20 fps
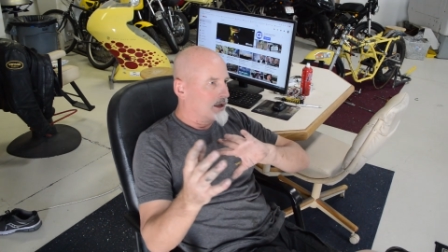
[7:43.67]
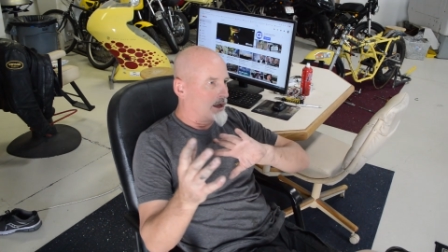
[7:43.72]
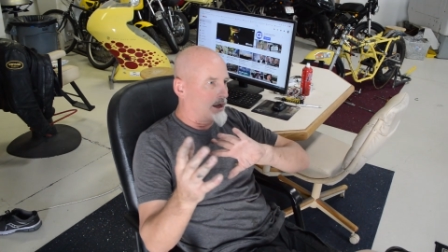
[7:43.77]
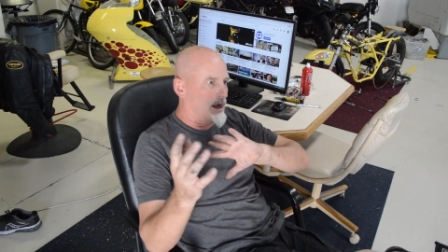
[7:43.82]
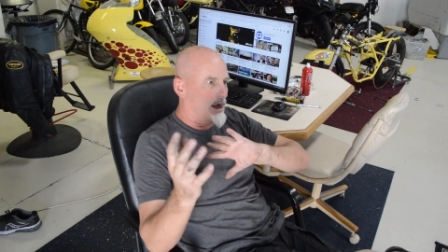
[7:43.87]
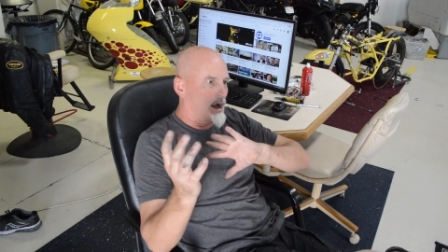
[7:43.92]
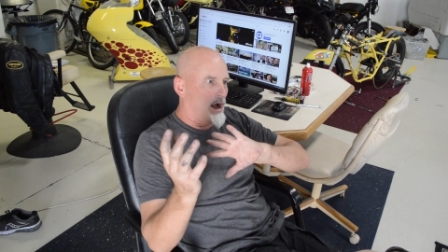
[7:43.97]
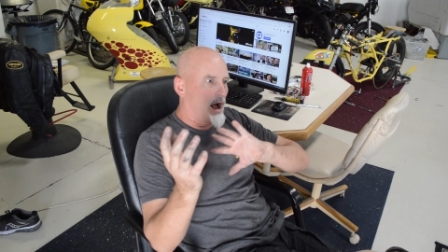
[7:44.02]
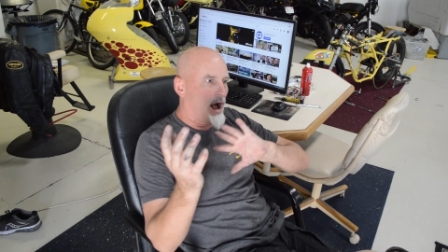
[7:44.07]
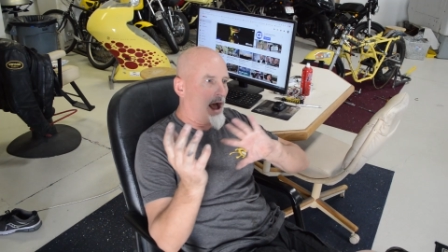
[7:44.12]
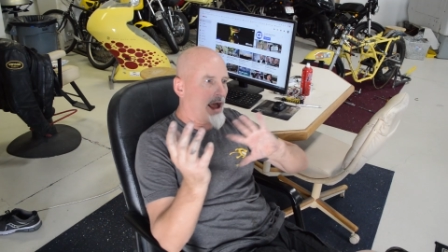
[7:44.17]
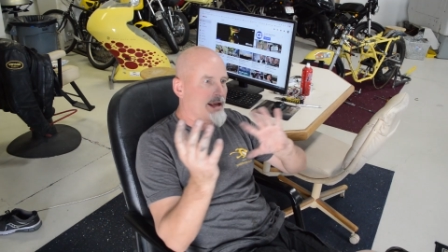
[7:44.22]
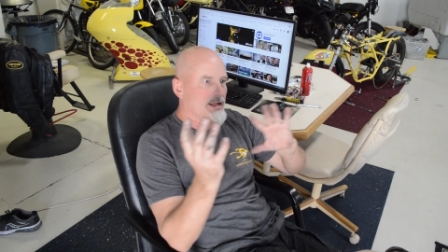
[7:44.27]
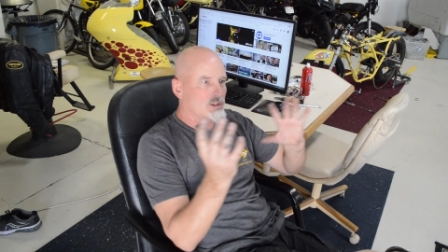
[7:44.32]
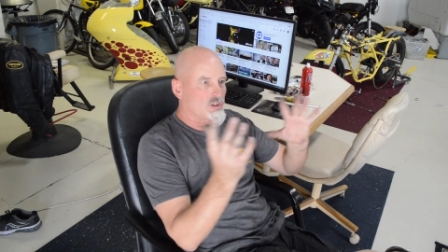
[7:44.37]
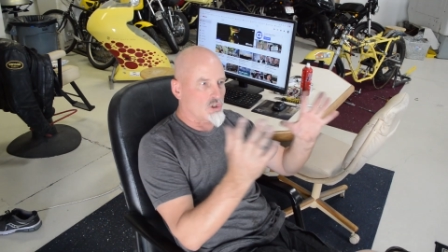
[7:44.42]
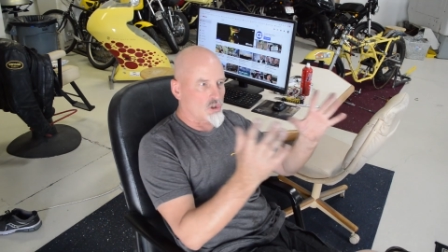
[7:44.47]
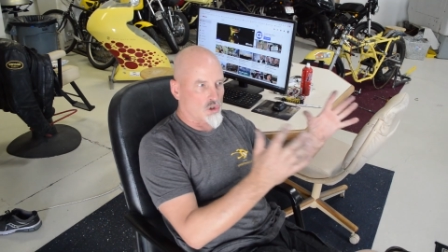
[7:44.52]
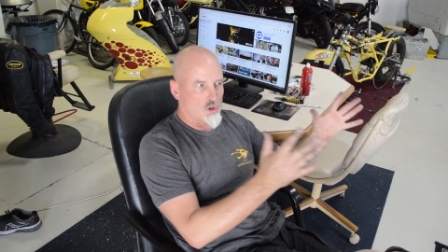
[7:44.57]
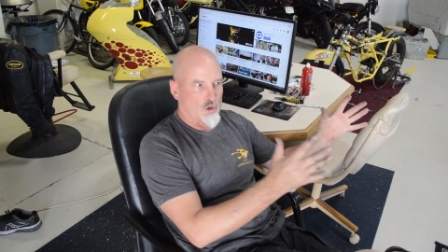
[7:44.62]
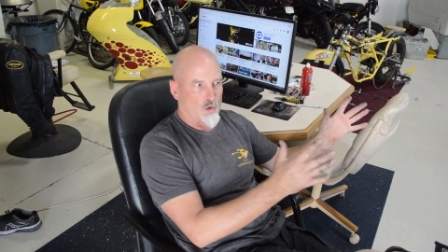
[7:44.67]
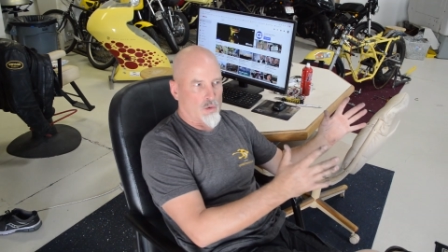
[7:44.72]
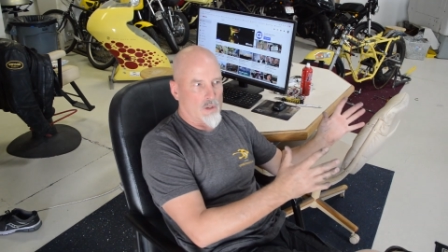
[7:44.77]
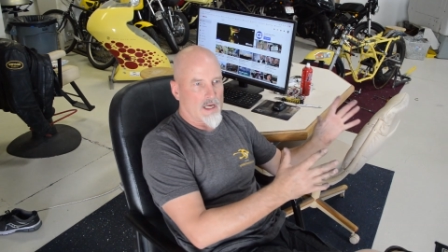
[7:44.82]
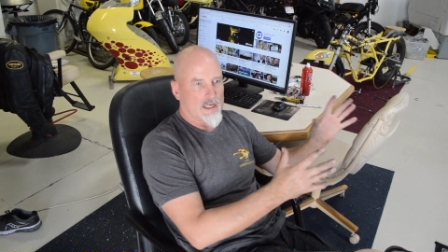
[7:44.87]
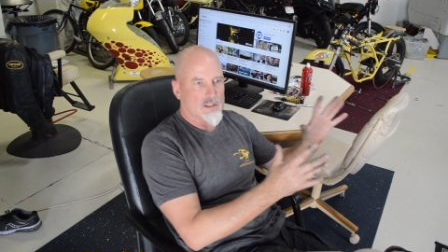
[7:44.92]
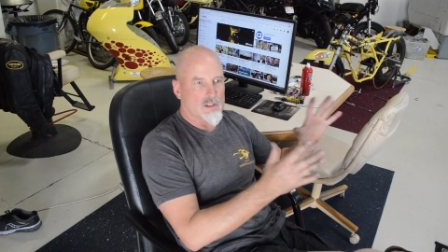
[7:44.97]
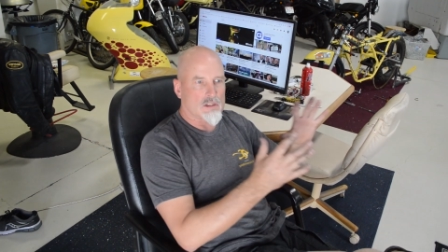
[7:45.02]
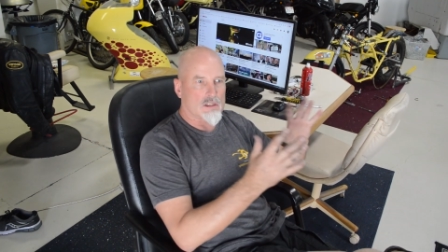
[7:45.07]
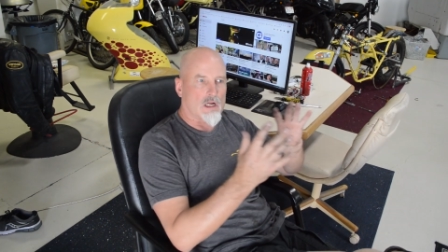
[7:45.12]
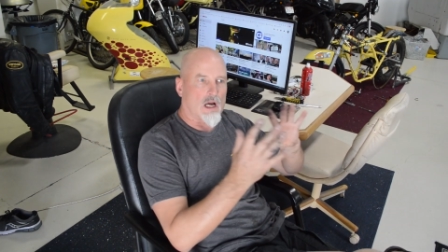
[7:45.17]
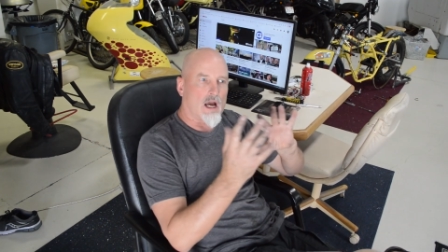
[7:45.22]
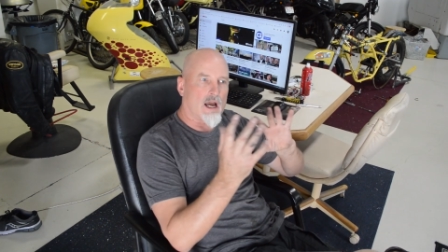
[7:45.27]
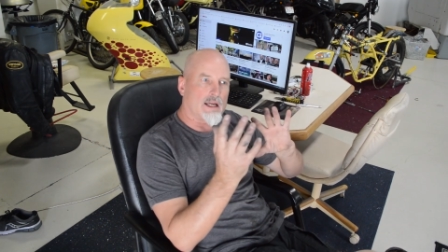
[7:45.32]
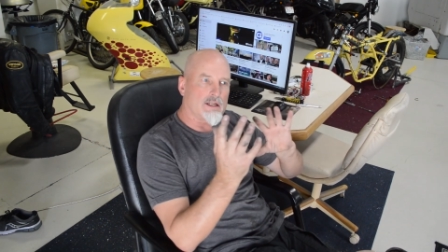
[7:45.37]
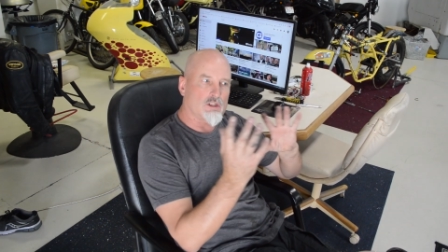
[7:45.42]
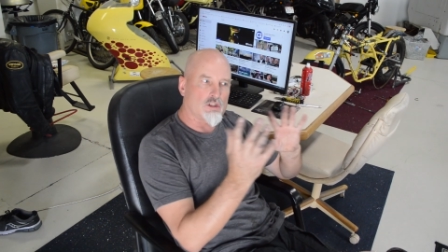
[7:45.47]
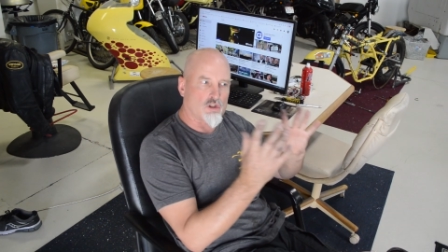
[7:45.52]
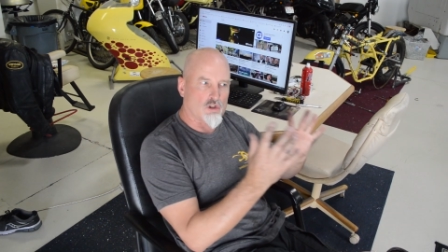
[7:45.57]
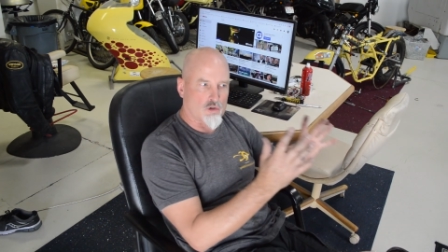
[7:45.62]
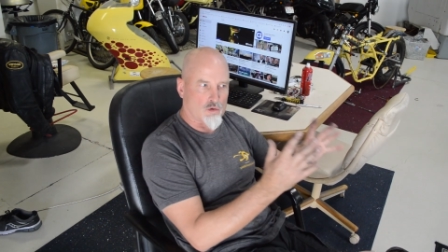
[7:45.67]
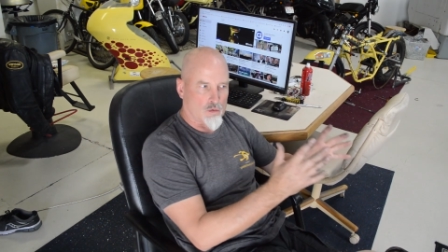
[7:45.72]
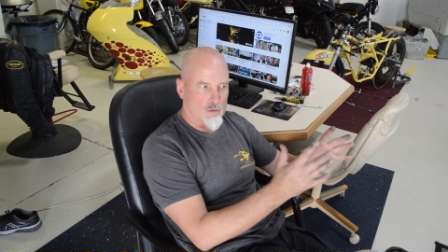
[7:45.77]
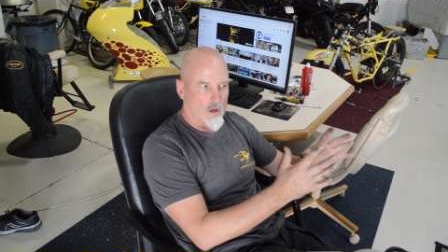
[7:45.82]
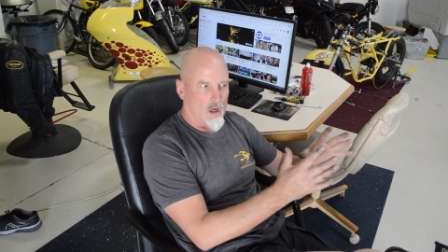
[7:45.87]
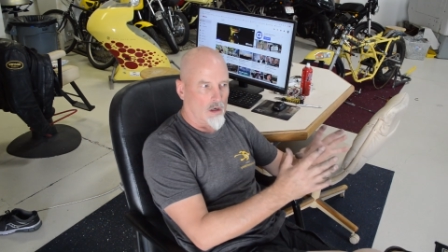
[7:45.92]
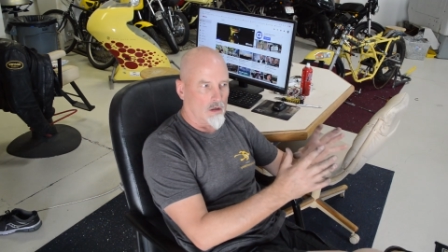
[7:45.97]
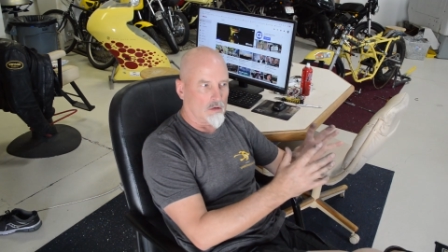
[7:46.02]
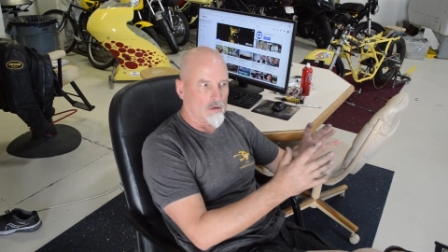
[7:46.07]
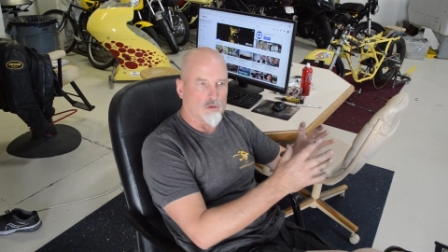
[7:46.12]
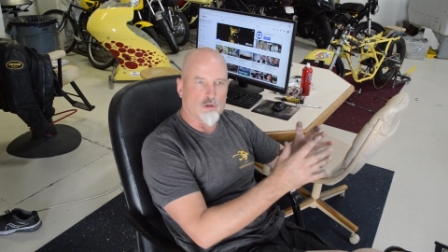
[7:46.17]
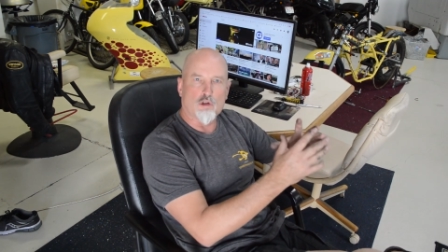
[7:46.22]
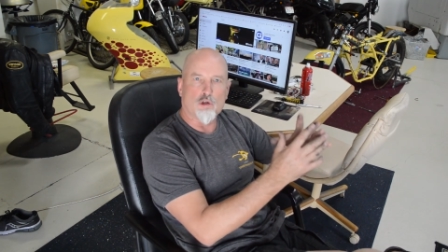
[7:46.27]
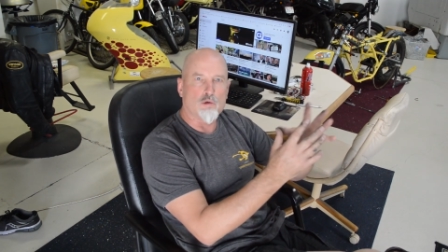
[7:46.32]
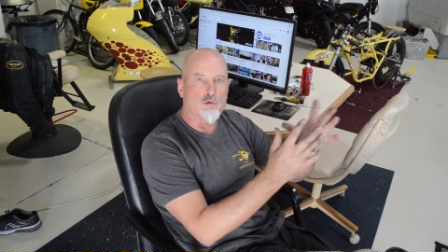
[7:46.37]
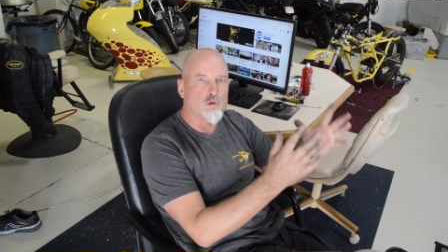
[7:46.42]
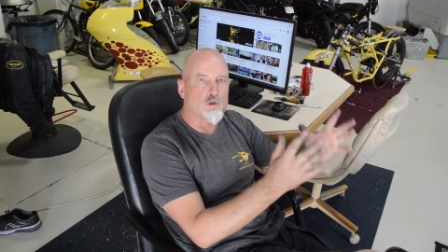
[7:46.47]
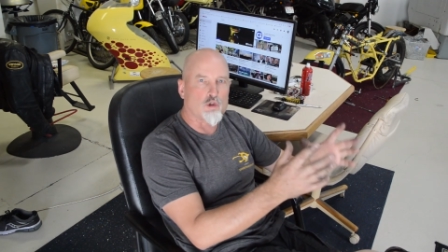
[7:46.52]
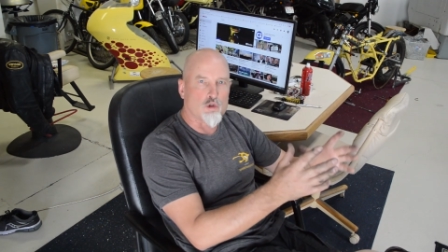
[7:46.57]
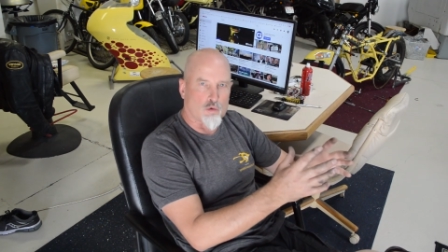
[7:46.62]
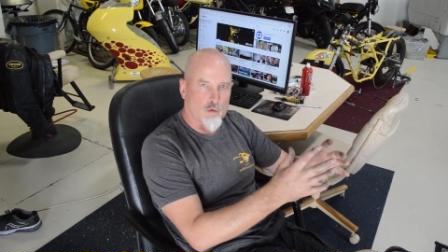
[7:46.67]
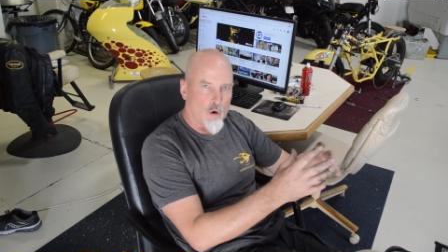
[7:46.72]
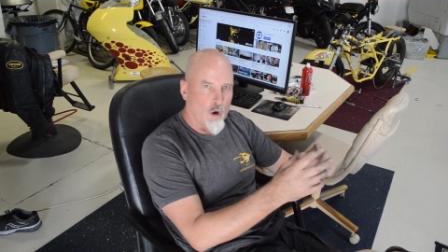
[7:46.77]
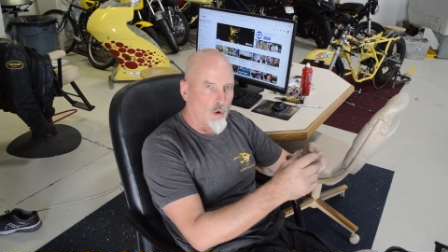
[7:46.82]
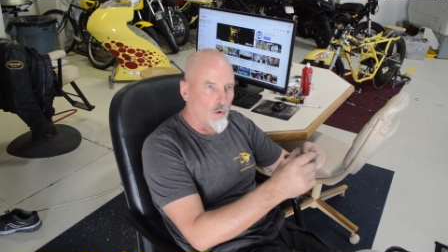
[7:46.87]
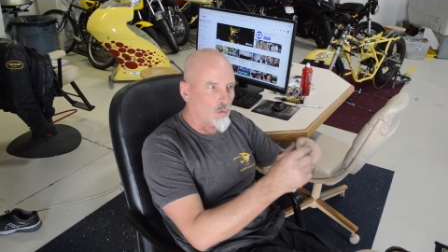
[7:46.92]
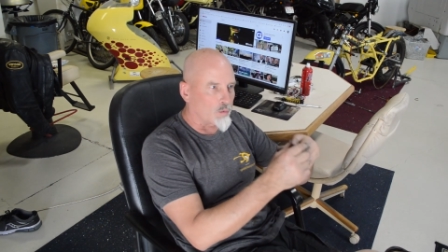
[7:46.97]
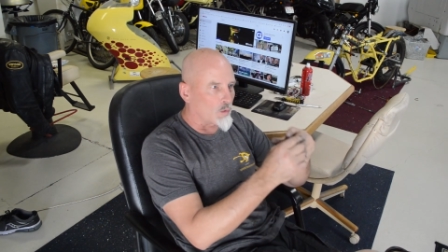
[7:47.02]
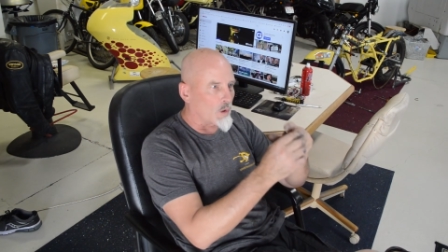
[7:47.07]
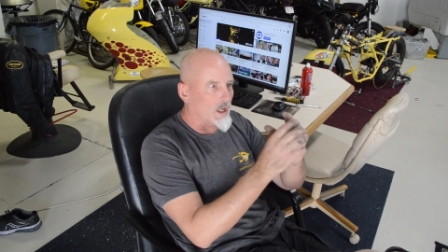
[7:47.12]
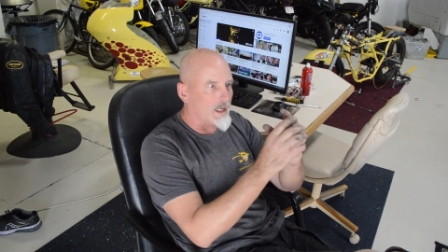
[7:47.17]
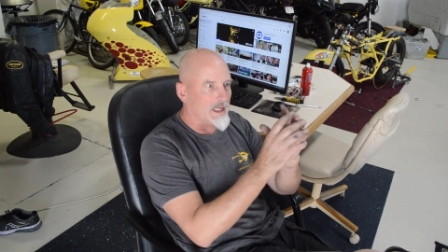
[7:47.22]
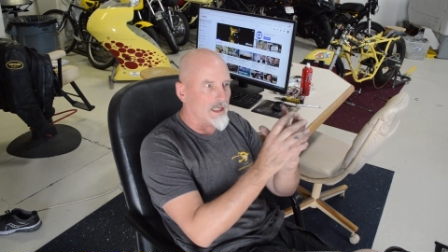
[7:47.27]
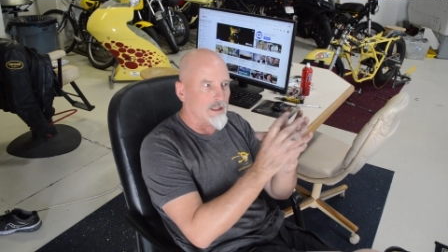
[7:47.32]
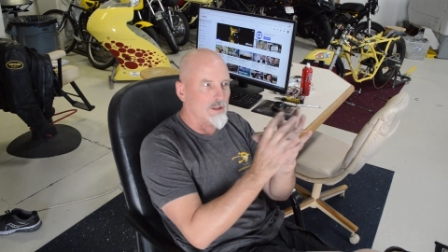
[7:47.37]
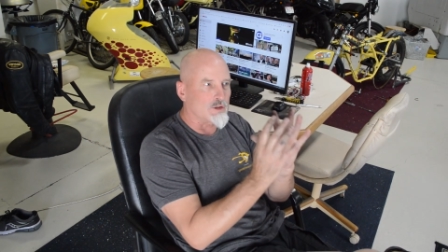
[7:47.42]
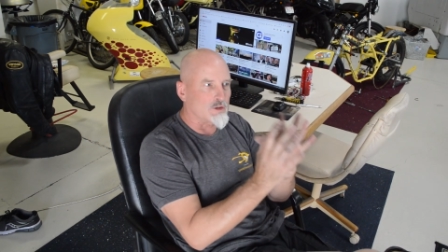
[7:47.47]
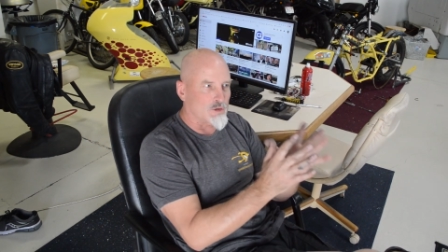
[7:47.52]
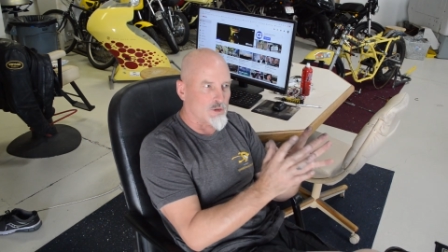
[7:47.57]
a high-stressed, high-strung two-stroke running